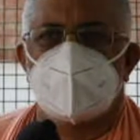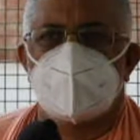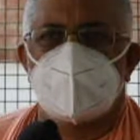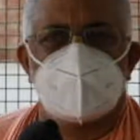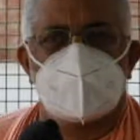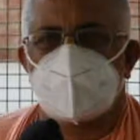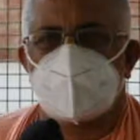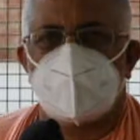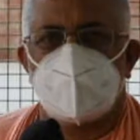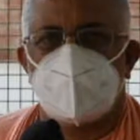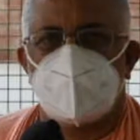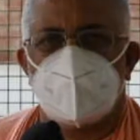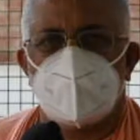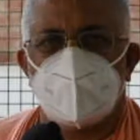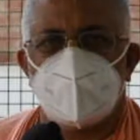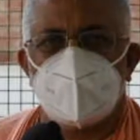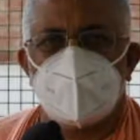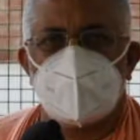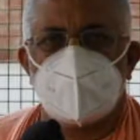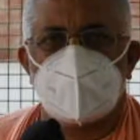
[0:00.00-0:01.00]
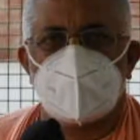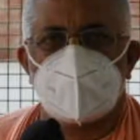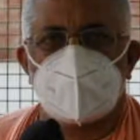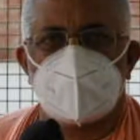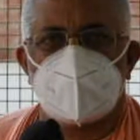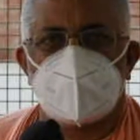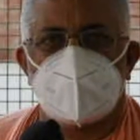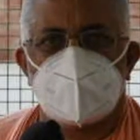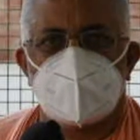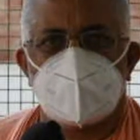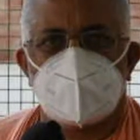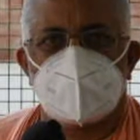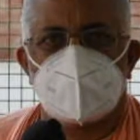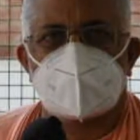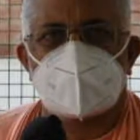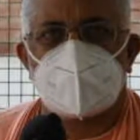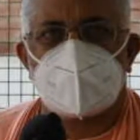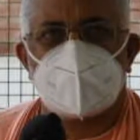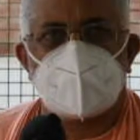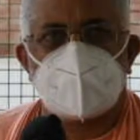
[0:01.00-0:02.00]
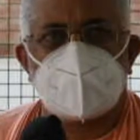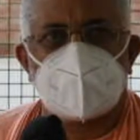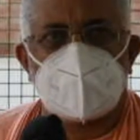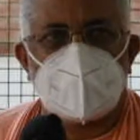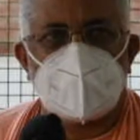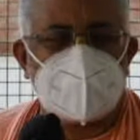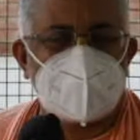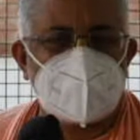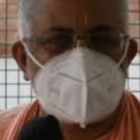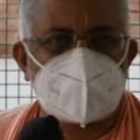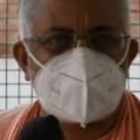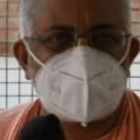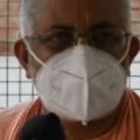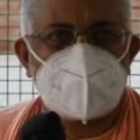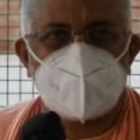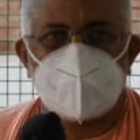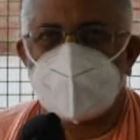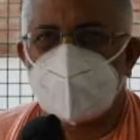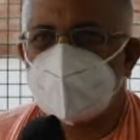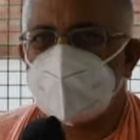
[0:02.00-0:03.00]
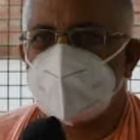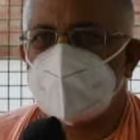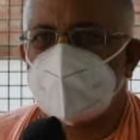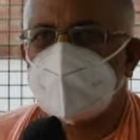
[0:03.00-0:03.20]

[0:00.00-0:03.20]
you should not leave him alone." She started harassing him.